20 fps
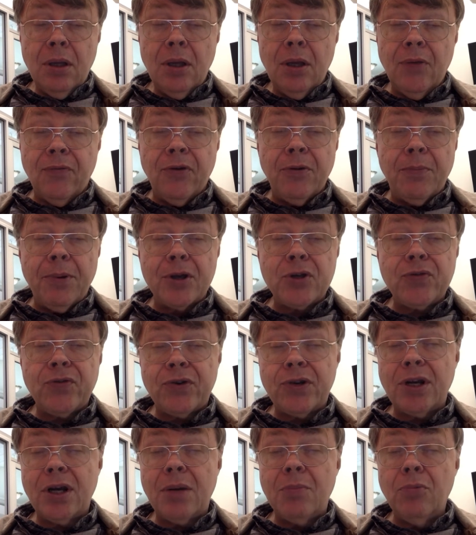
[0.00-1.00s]
If you're pressed for
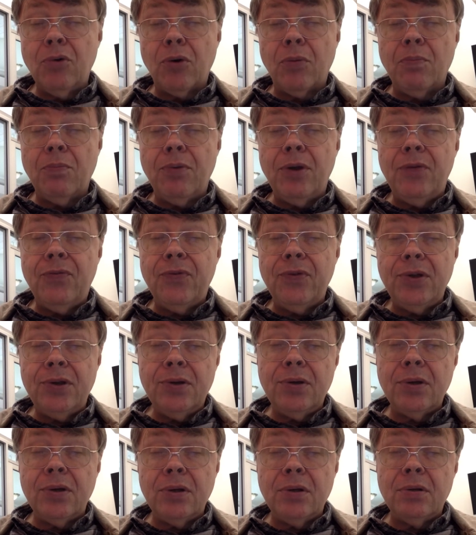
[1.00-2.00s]
time, look
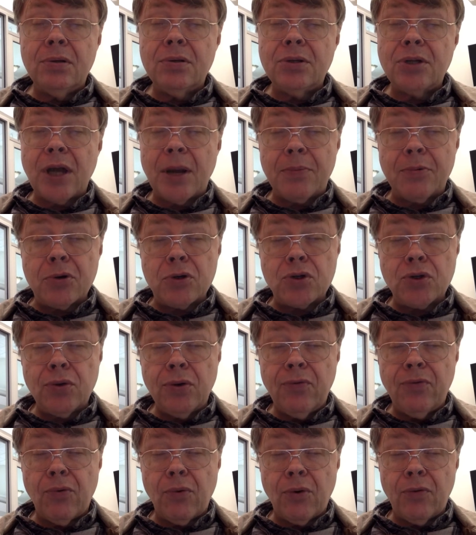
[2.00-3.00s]
briefly at Chapters
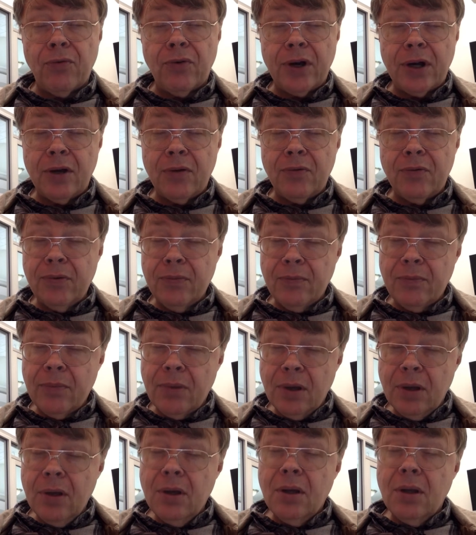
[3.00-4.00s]
3, 4, and 5.
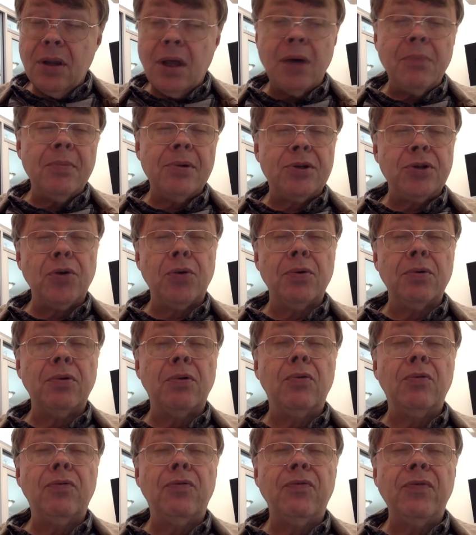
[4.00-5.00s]
That material
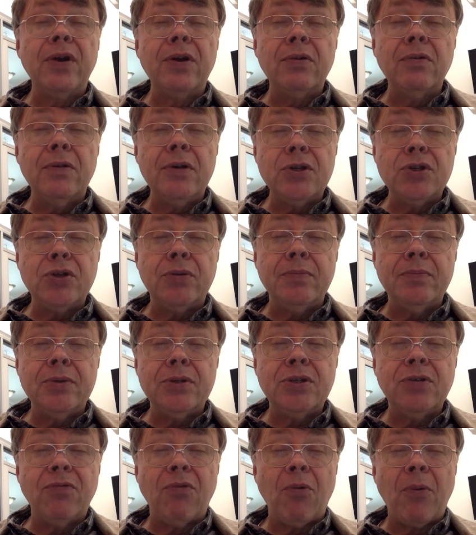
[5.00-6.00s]
on federalism,
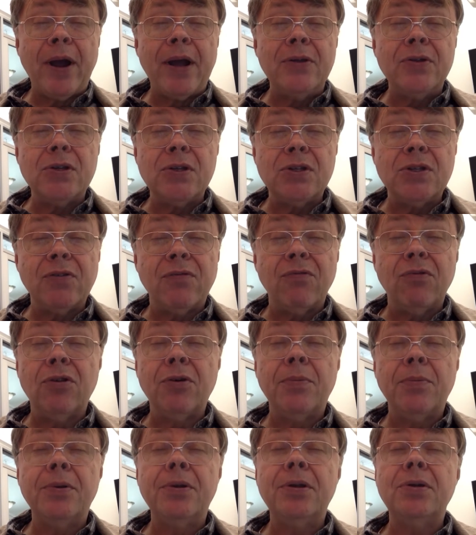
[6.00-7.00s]
civil rights, and civil
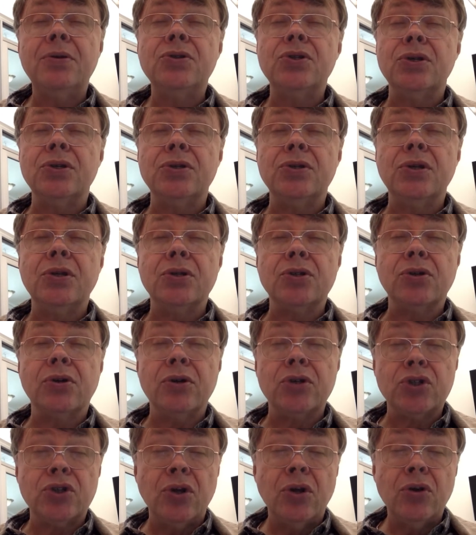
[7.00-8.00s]
liberties is
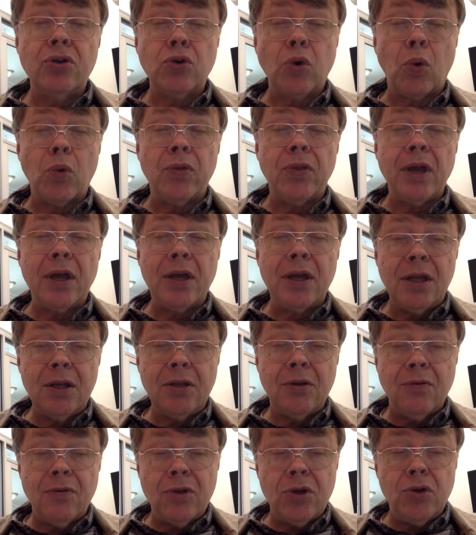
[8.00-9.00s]
discussed toward the end
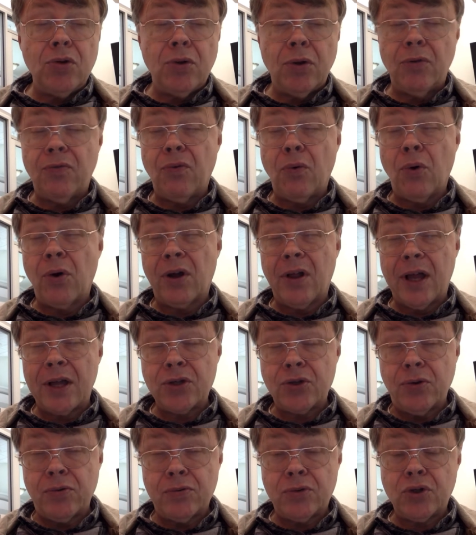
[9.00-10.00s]
of the Unit 4
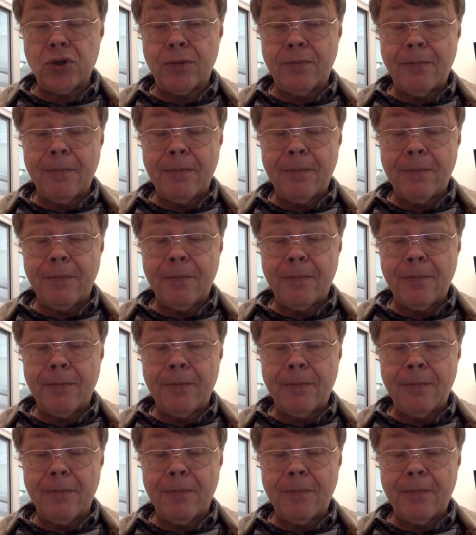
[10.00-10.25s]
class notes.